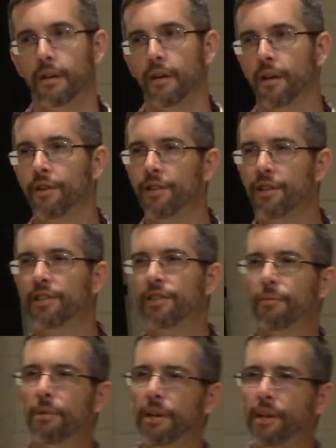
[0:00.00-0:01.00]
Because this is
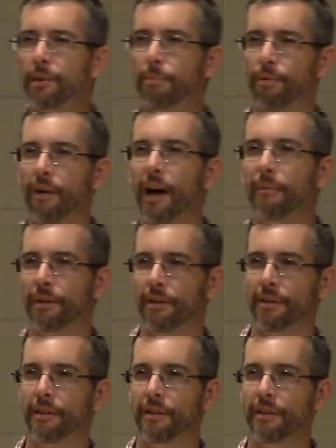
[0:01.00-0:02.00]
a really good
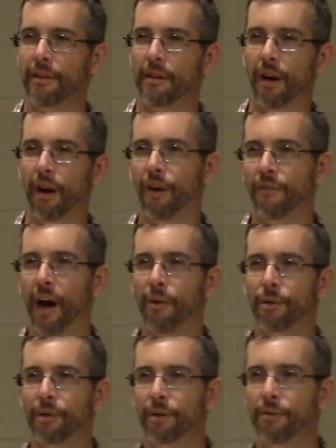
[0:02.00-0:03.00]
barometer of how
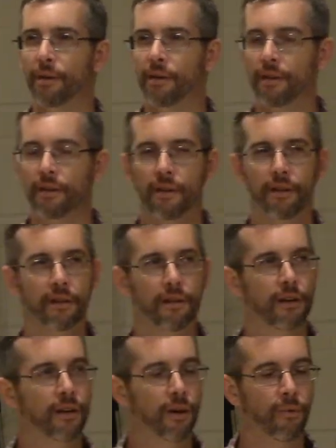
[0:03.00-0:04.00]
we're doing
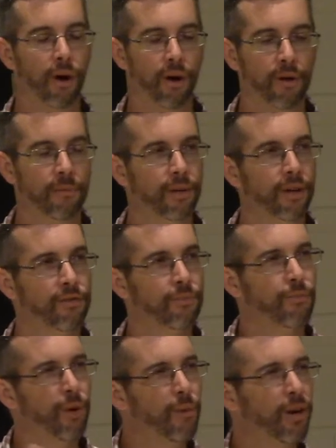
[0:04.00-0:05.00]
in our walk. Because
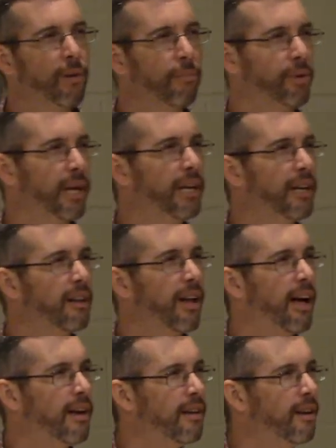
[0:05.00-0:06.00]
when we're complaining a
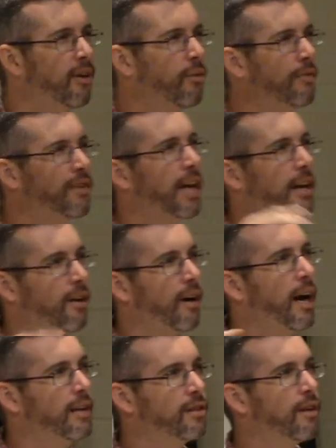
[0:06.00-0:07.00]
lot, we've taken our
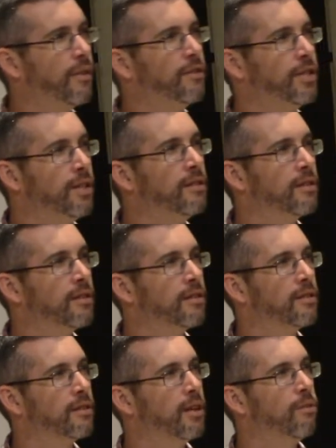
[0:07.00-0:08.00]
eyes off of
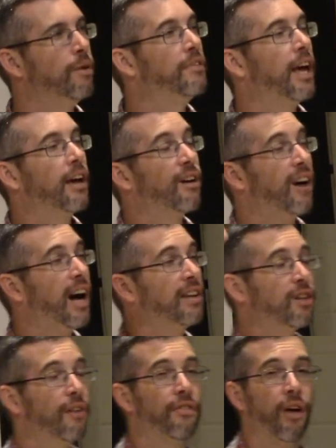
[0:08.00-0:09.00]
Jesus, we've taken our eyes off the